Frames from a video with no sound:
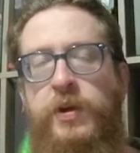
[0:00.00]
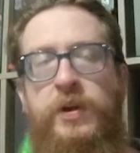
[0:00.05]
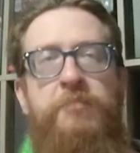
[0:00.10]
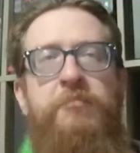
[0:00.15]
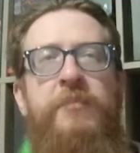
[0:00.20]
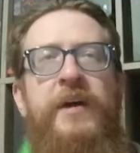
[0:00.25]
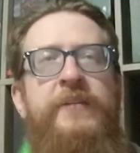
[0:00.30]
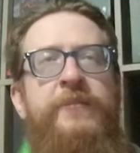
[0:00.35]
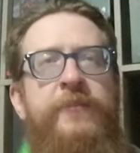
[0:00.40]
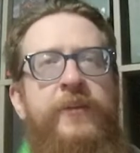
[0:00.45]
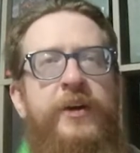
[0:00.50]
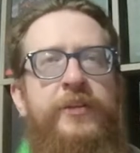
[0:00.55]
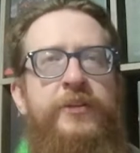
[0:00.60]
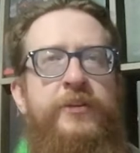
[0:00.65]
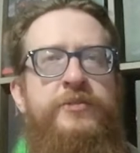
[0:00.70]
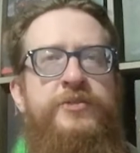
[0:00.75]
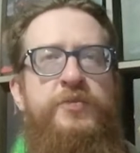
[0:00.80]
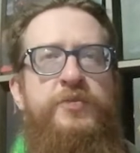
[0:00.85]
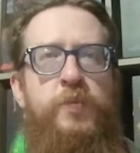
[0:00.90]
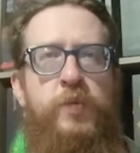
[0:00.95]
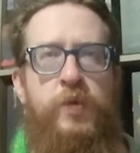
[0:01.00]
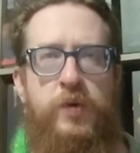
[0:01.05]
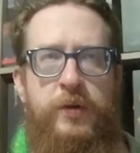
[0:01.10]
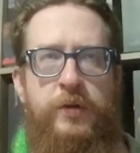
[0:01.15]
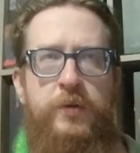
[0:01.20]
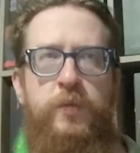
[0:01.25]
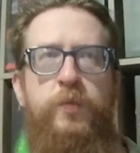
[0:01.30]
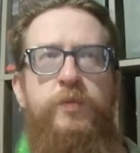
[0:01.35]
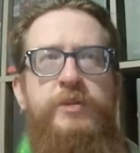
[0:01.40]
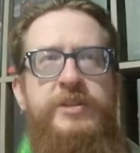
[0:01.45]
My Father's Work
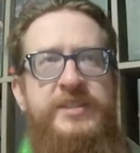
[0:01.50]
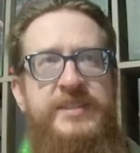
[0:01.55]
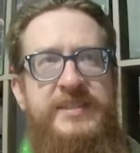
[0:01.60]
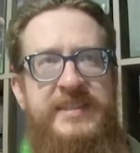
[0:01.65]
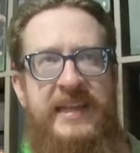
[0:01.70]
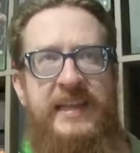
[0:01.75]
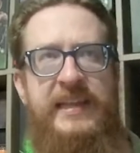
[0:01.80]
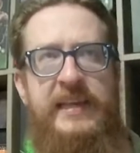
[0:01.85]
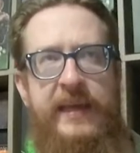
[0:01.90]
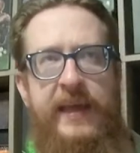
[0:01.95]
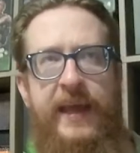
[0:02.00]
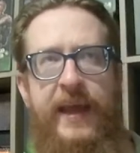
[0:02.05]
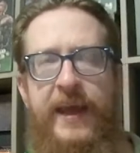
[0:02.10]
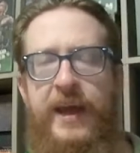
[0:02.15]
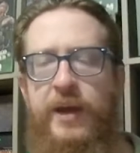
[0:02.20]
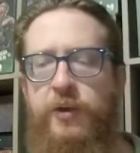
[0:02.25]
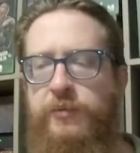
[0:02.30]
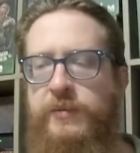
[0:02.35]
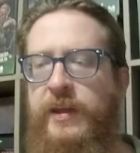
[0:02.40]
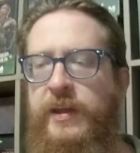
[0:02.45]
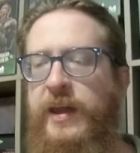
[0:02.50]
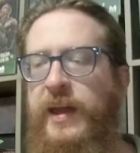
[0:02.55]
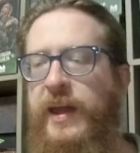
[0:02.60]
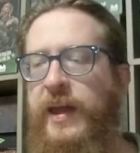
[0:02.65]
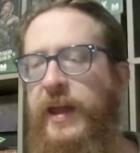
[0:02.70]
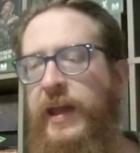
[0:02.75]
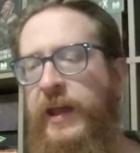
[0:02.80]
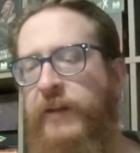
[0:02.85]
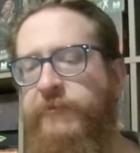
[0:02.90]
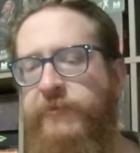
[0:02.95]
was selling out
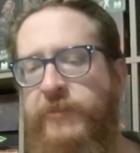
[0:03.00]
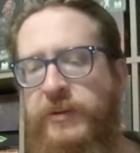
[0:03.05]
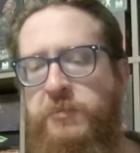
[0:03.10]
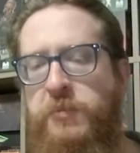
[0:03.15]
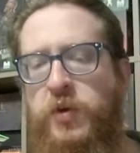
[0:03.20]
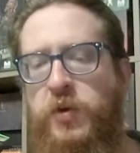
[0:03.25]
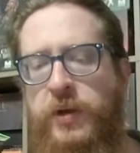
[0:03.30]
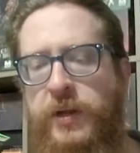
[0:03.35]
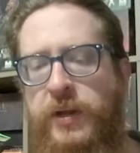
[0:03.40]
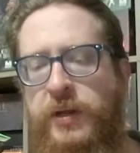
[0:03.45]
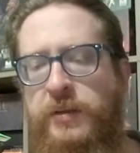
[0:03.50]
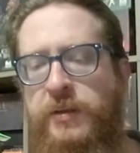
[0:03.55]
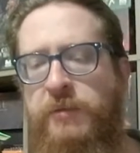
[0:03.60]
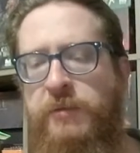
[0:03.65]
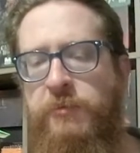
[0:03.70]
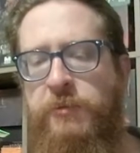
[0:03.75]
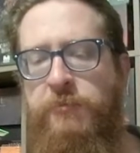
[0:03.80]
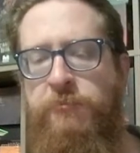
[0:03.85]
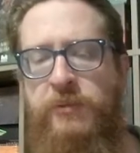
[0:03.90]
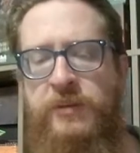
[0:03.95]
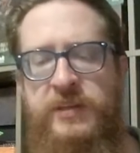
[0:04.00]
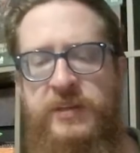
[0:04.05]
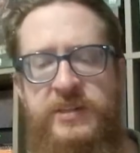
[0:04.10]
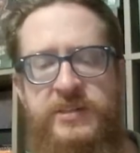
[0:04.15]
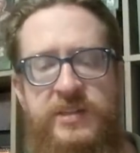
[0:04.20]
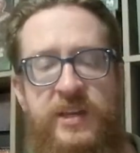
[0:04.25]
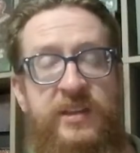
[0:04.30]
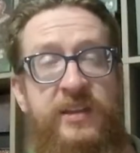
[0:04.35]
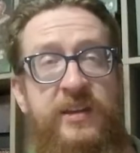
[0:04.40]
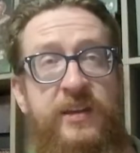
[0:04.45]
every morning. They would release,
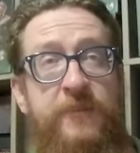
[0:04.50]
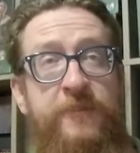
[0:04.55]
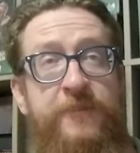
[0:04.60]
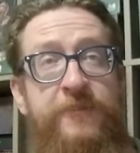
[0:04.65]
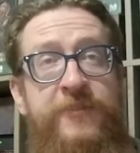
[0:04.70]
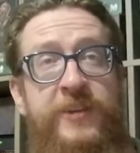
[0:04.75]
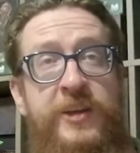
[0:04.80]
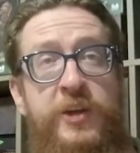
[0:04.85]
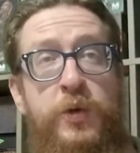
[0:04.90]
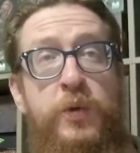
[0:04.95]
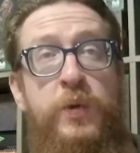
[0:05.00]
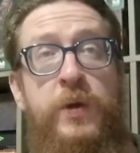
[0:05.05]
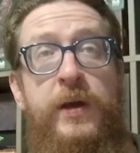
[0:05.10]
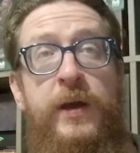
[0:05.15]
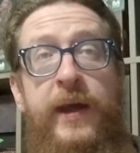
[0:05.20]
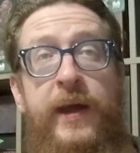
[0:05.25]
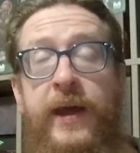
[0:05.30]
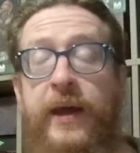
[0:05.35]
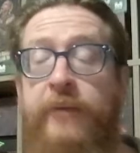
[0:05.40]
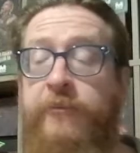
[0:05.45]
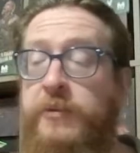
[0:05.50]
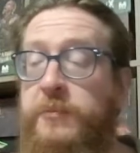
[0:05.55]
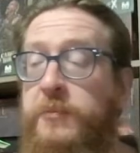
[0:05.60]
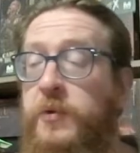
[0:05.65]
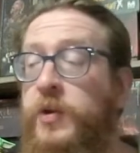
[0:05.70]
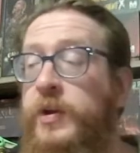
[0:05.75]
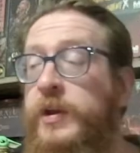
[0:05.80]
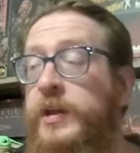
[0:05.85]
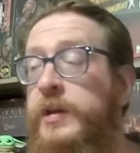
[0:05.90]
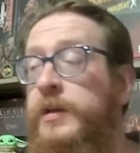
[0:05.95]
I think, a few every
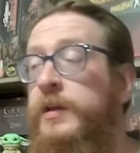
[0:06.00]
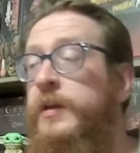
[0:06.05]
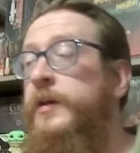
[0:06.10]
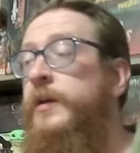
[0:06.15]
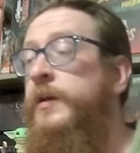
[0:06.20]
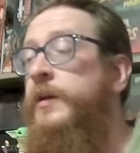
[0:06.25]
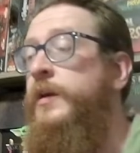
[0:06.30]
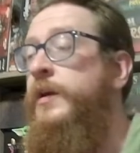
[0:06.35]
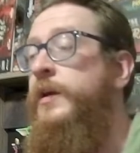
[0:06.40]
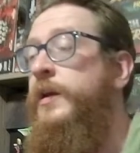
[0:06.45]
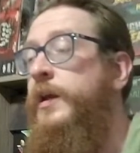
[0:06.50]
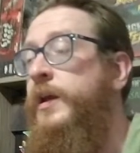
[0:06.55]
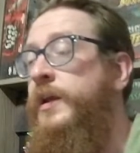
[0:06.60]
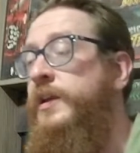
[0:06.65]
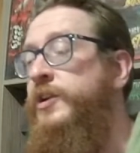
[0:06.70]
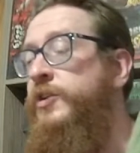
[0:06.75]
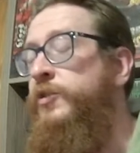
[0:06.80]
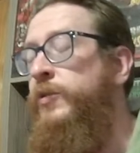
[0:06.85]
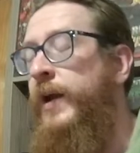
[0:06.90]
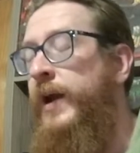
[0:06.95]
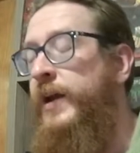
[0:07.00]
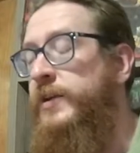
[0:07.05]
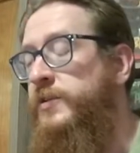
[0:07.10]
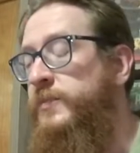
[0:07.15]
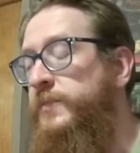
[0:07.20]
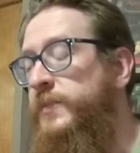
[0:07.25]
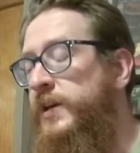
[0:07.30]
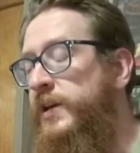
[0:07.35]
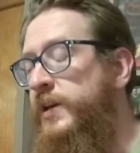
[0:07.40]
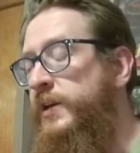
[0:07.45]
morning, and you had to
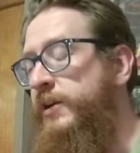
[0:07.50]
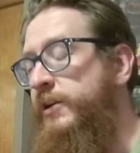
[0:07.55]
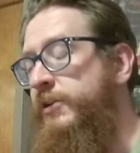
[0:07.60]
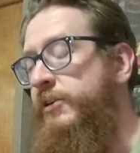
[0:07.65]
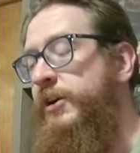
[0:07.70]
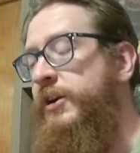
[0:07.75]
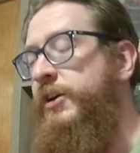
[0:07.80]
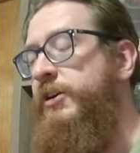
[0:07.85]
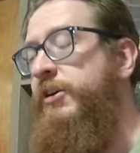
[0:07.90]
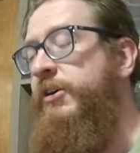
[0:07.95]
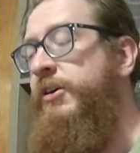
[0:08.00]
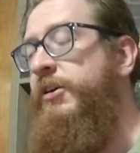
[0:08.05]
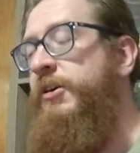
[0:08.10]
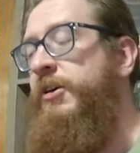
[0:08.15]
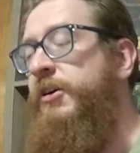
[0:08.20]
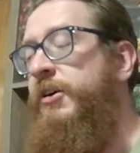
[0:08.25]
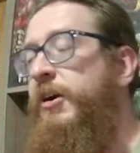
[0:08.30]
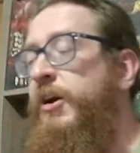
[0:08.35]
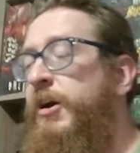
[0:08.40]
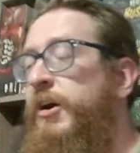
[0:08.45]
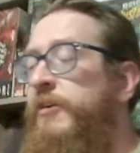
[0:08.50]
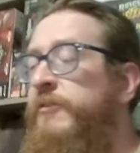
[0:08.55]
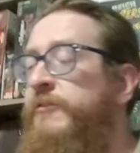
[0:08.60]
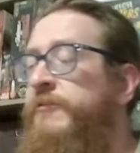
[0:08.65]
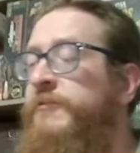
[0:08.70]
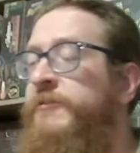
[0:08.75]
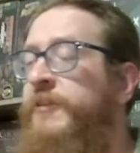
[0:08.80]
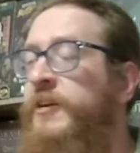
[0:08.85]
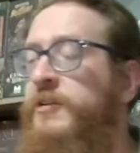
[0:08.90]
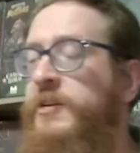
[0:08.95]
be
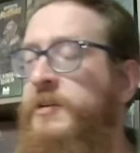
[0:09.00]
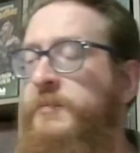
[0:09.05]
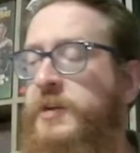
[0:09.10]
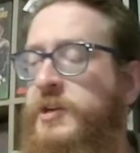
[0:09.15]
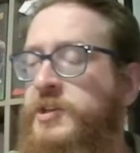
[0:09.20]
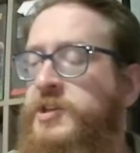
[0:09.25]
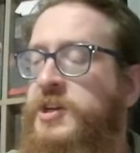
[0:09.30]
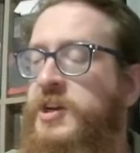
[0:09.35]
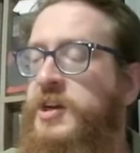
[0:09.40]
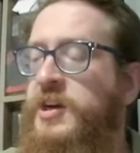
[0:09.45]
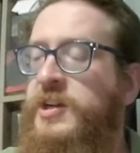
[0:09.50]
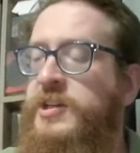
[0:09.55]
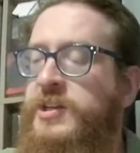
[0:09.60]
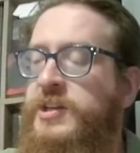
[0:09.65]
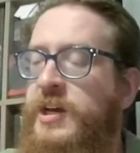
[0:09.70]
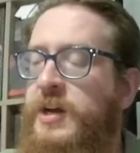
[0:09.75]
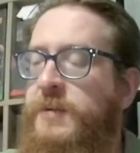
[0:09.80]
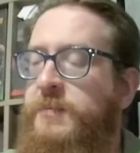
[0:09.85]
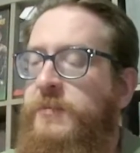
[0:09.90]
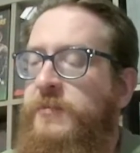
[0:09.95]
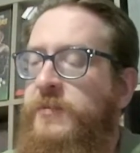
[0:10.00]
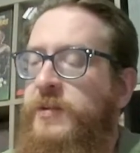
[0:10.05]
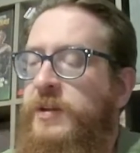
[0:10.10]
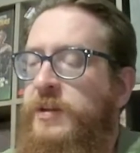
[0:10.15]
very much on top of it.